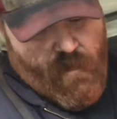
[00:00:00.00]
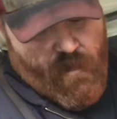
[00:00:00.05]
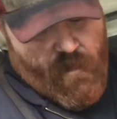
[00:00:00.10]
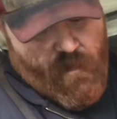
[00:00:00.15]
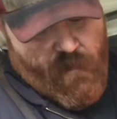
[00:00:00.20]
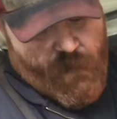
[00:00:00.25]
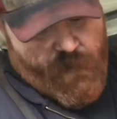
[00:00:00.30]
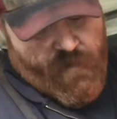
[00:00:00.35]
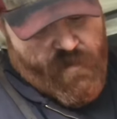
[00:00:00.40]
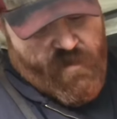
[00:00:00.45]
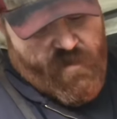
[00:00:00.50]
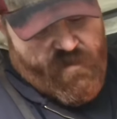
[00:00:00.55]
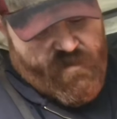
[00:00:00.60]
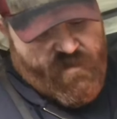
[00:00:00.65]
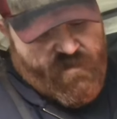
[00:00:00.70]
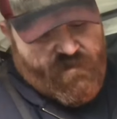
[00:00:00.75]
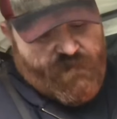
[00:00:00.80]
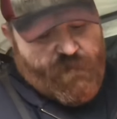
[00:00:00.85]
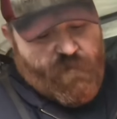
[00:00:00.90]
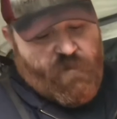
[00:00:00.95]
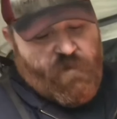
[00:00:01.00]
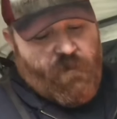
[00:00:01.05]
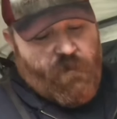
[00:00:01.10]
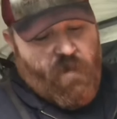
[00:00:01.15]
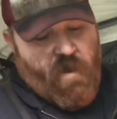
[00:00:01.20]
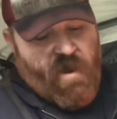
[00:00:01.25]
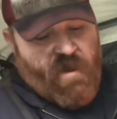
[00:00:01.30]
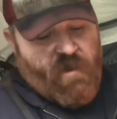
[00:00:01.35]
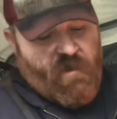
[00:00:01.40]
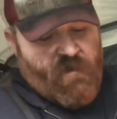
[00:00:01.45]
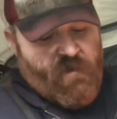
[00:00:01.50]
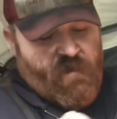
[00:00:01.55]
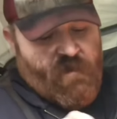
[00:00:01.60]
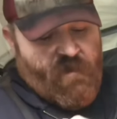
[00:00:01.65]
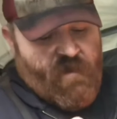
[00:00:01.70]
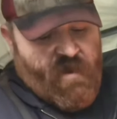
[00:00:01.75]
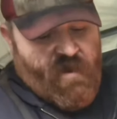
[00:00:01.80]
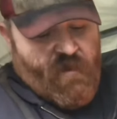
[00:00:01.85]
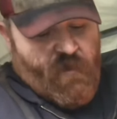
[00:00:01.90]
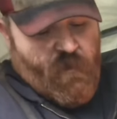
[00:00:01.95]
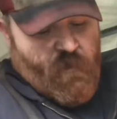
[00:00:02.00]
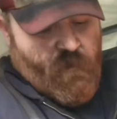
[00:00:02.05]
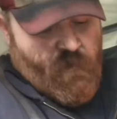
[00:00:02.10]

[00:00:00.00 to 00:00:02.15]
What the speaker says: We're going to just put it right on the needle,